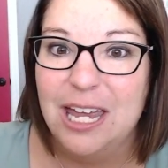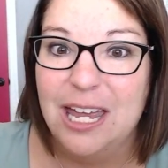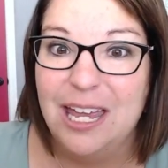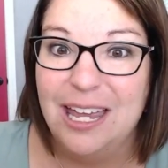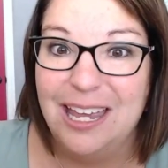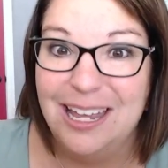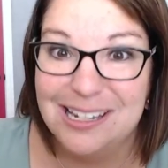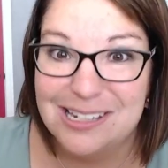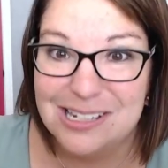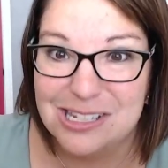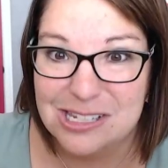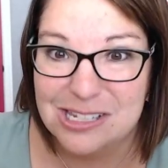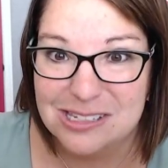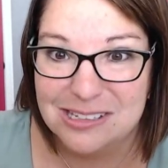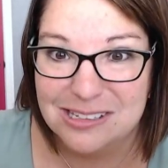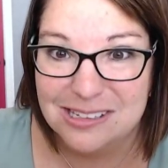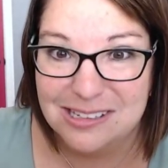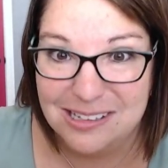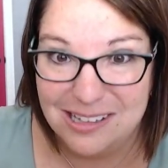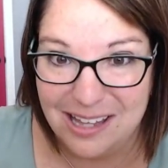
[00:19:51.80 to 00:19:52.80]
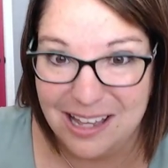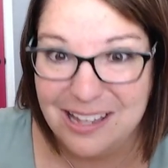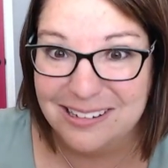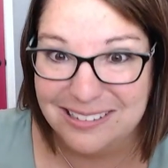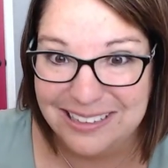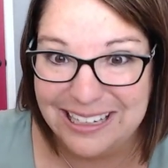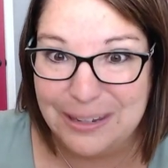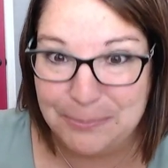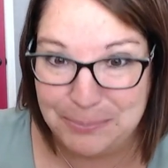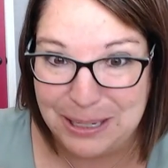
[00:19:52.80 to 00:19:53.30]
it's
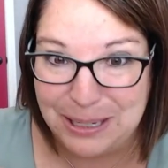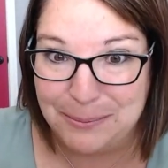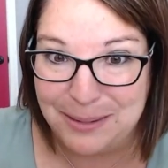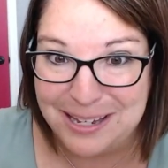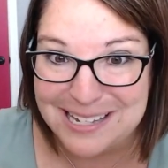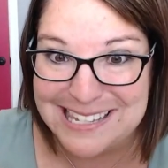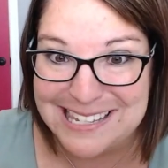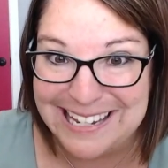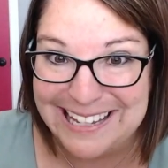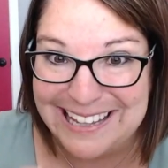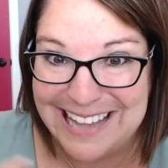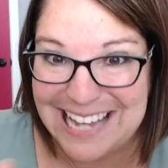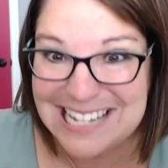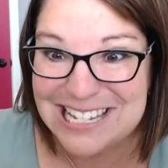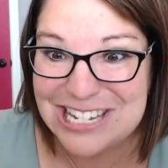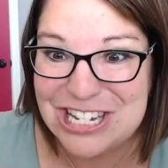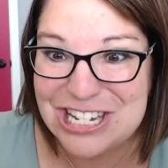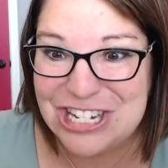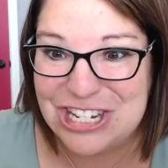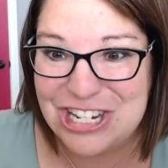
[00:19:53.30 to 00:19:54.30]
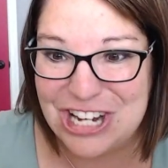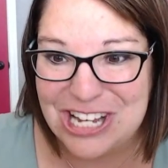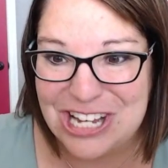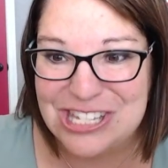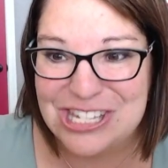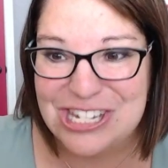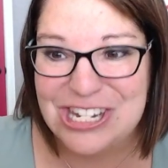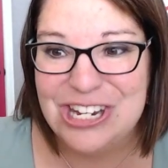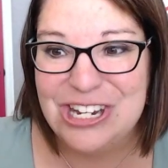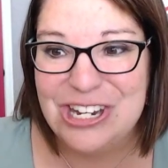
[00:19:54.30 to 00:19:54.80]
gonna be messy. That's
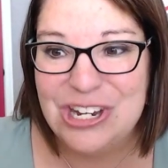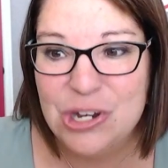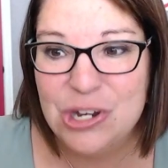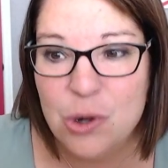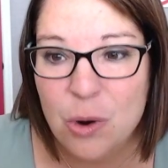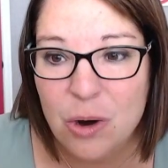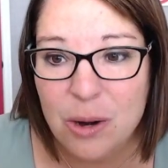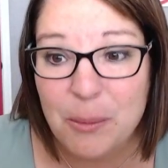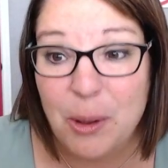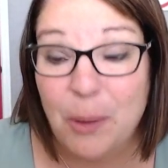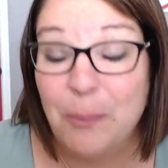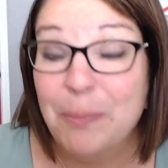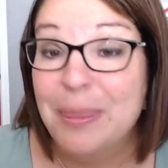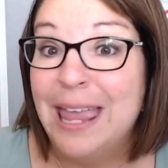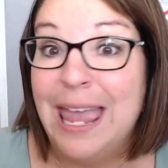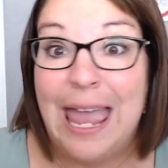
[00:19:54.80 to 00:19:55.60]
just normal.